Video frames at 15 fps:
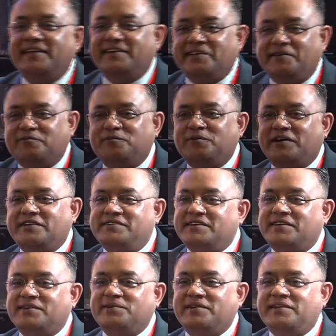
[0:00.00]
really tough to
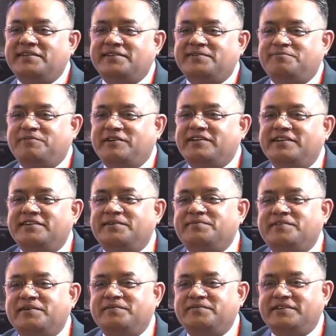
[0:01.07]
execute, and especially
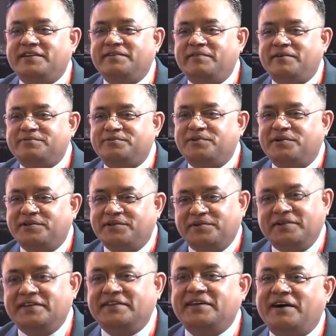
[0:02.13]
sometimes it develops
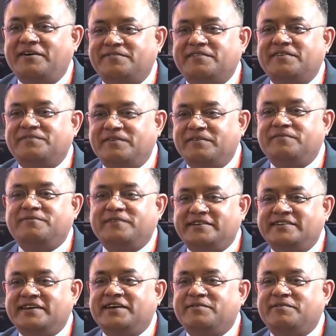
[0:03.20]
non-union after even
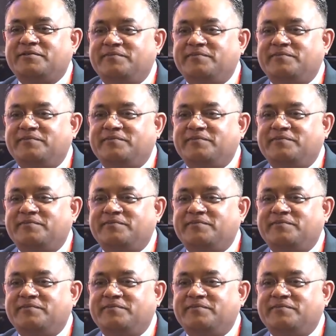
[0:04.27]
fixing it